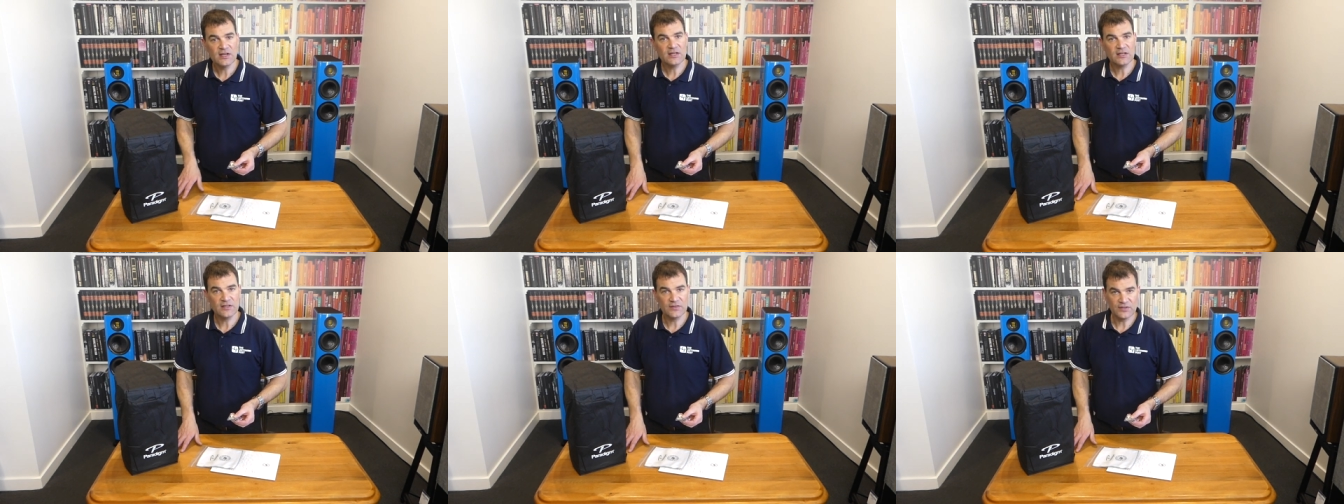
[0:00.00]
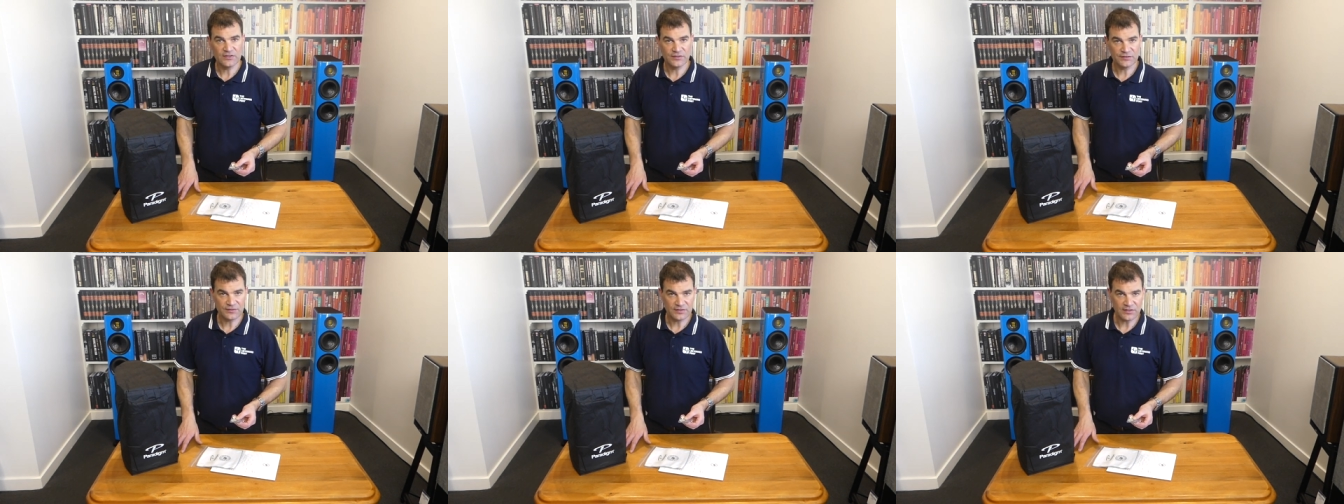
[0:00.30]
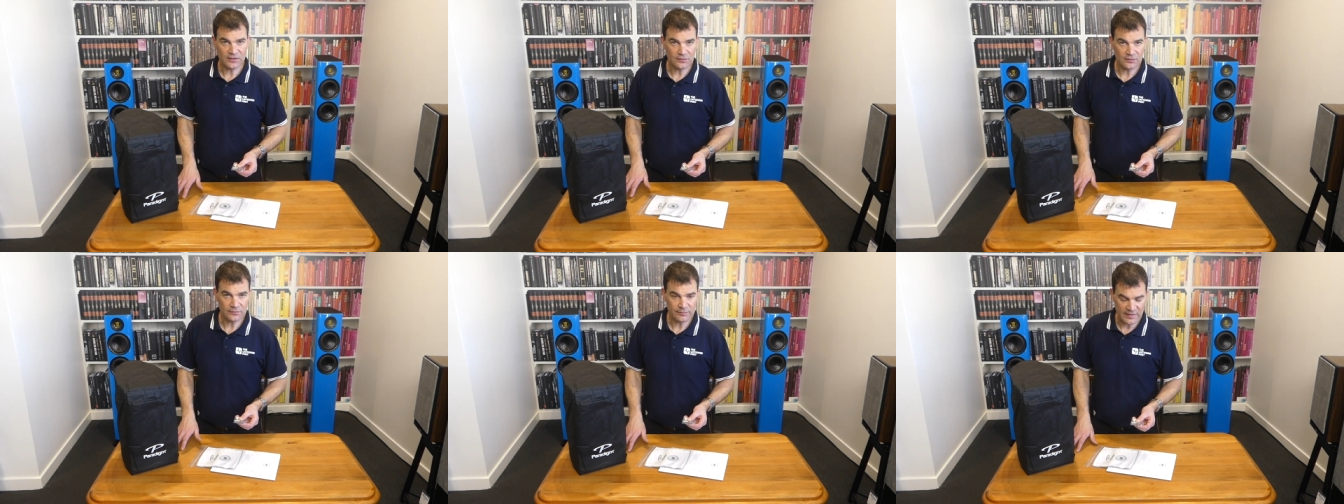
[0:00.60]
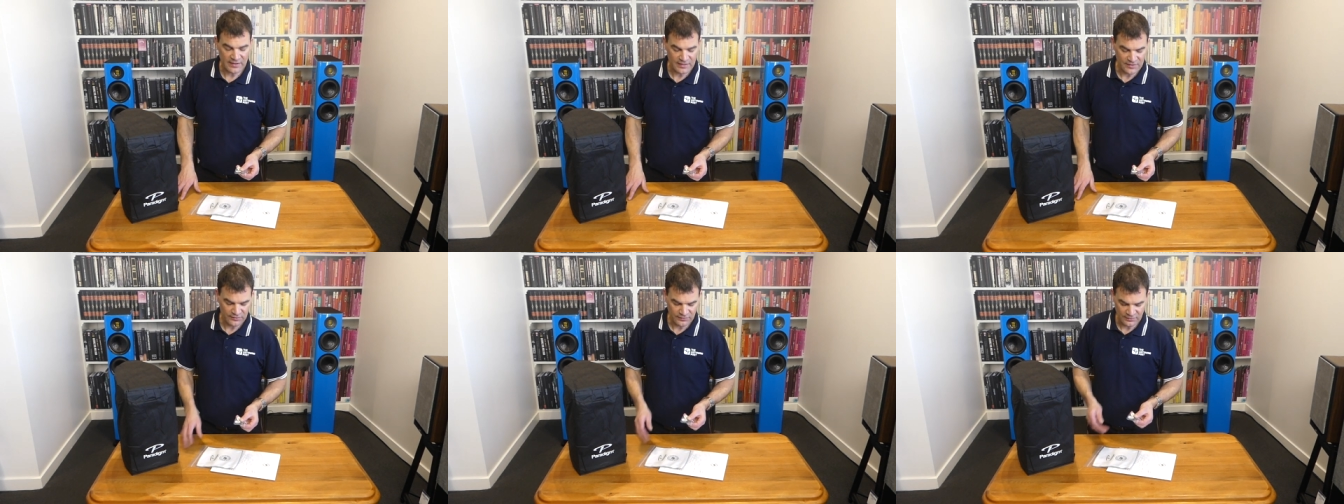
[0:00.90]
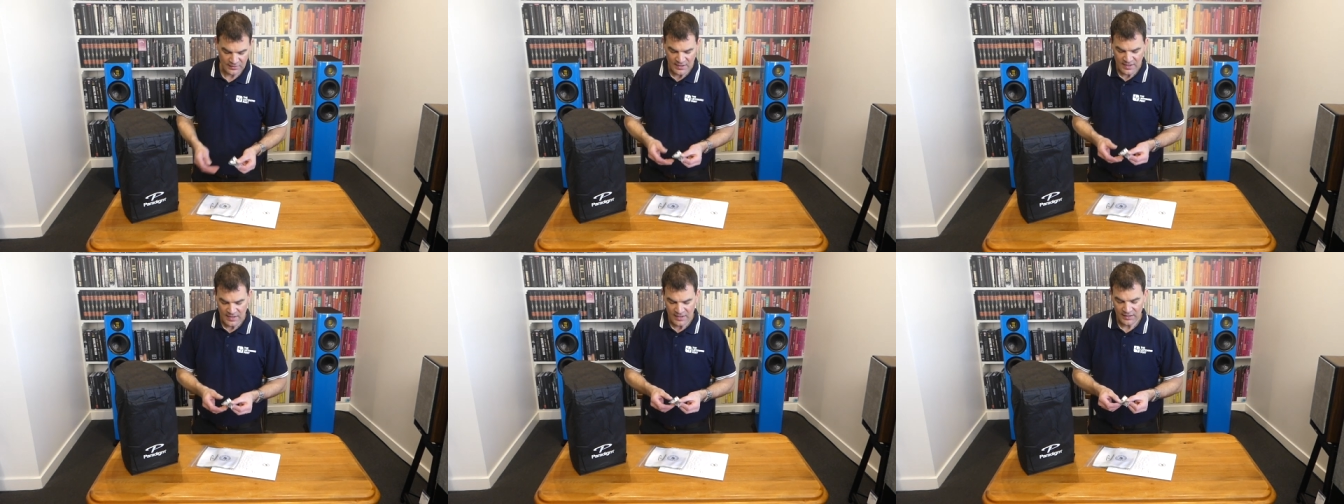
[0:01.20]
in the steel base,
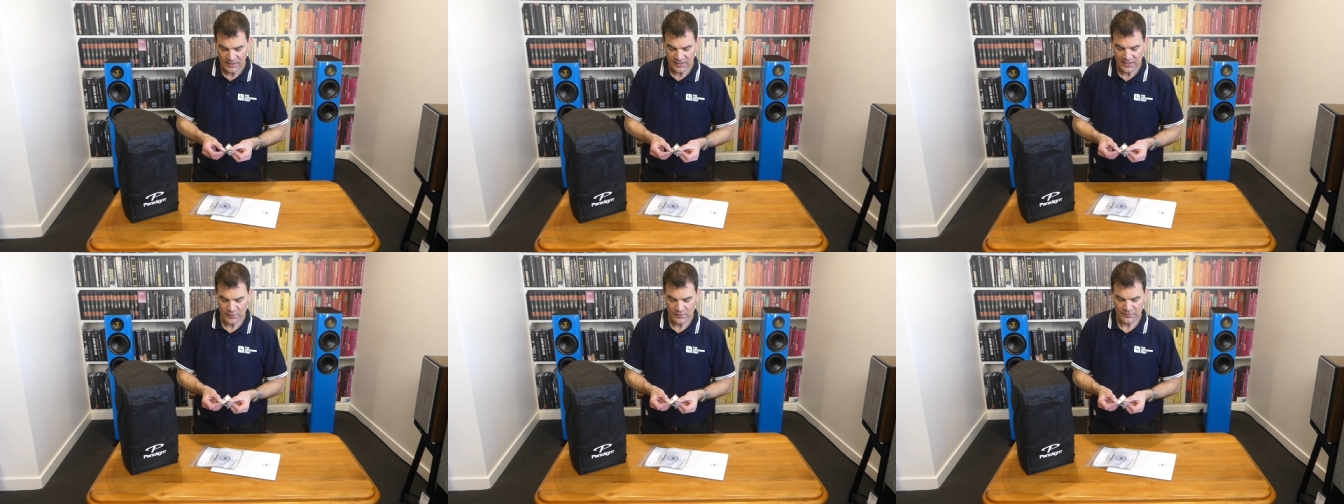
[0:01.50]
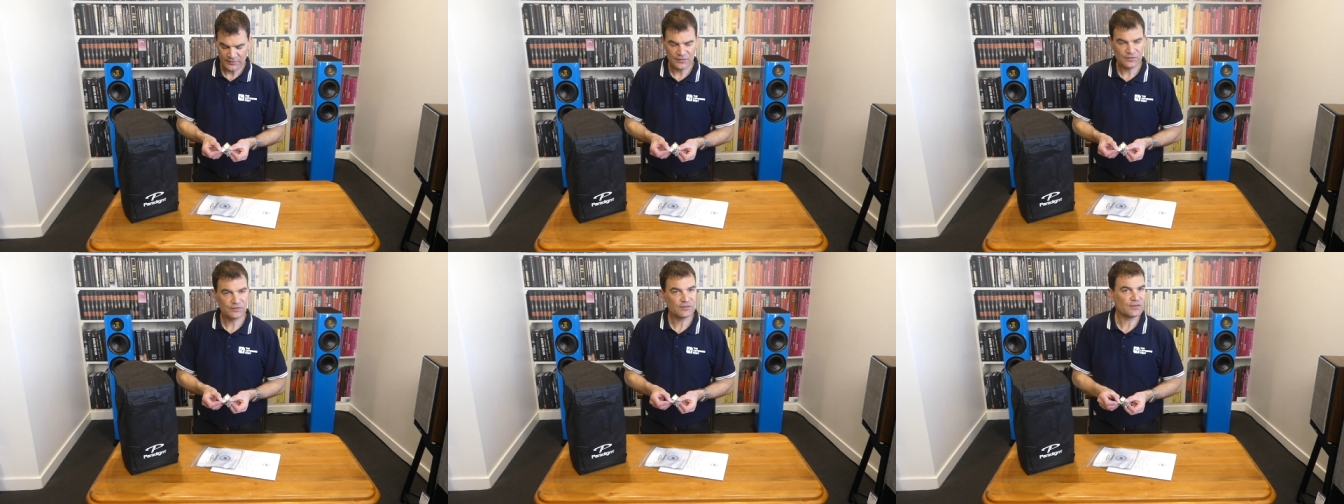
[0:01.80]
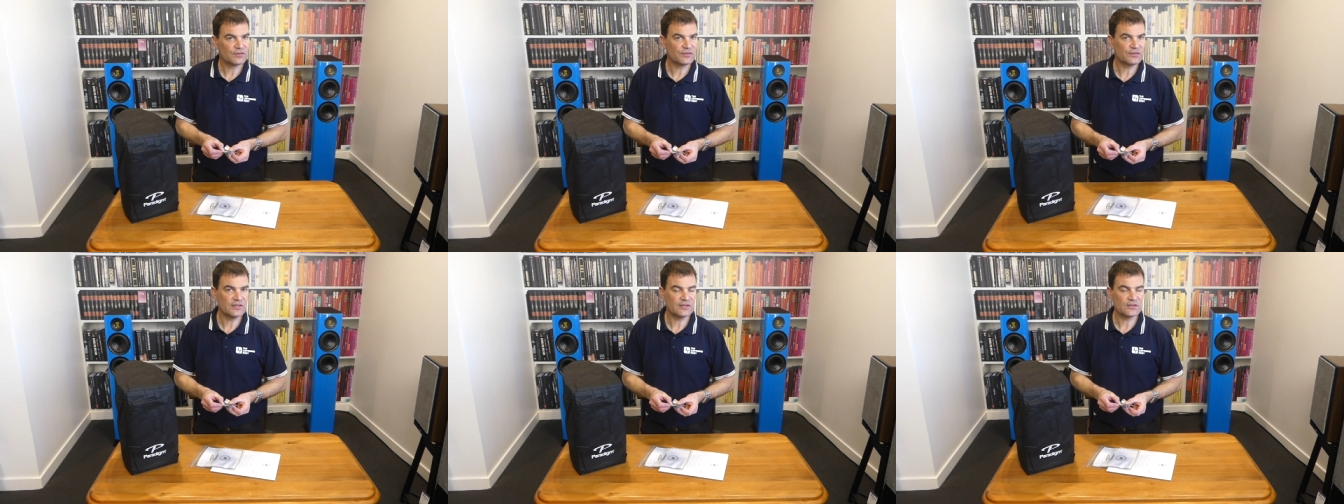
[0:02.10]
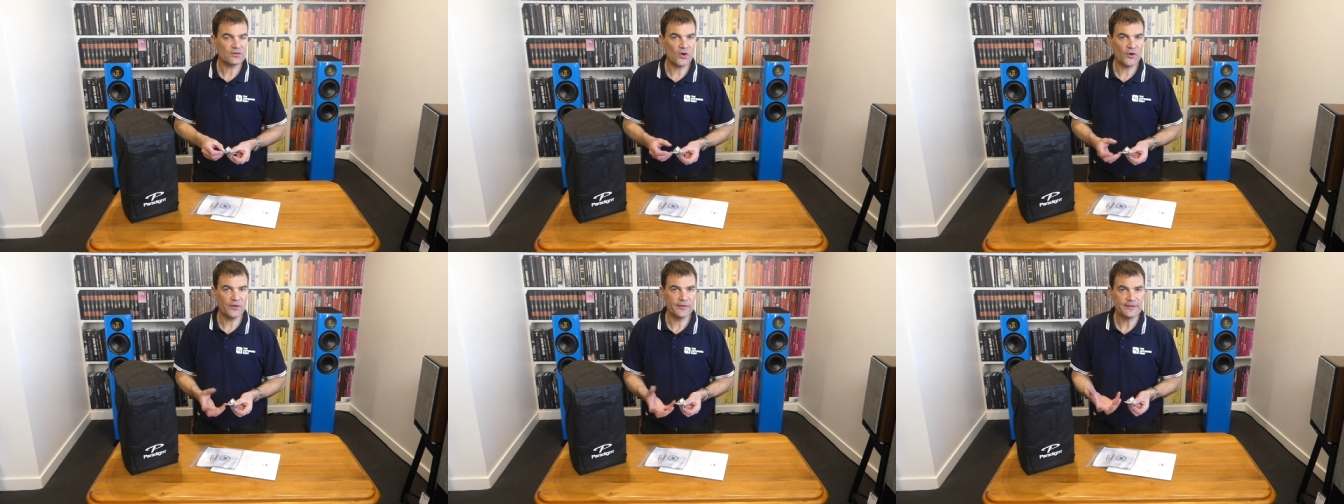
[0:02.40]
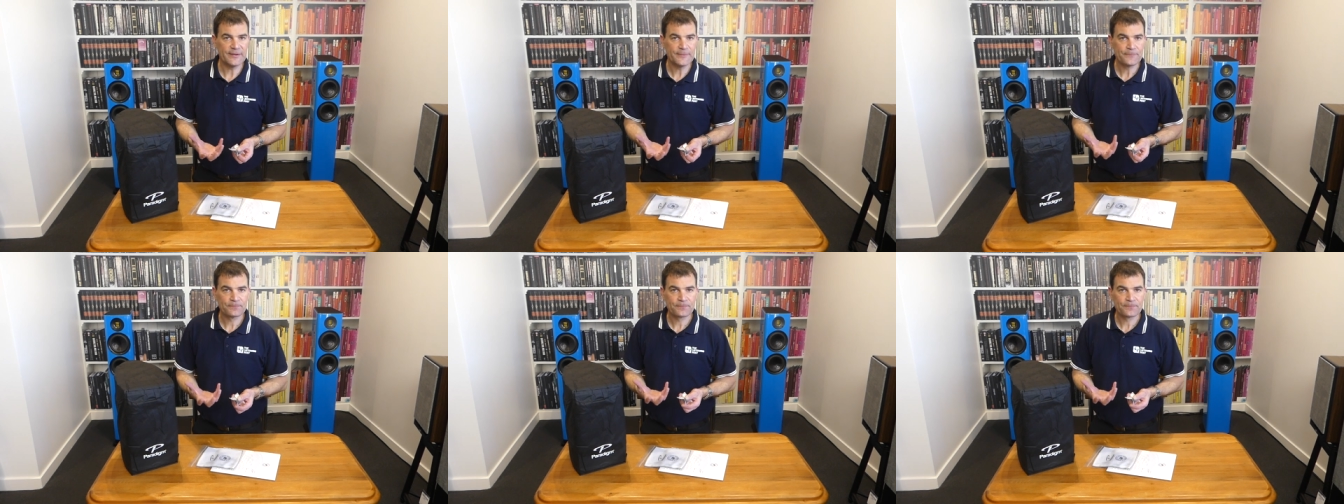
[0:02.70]
allowing this to sit on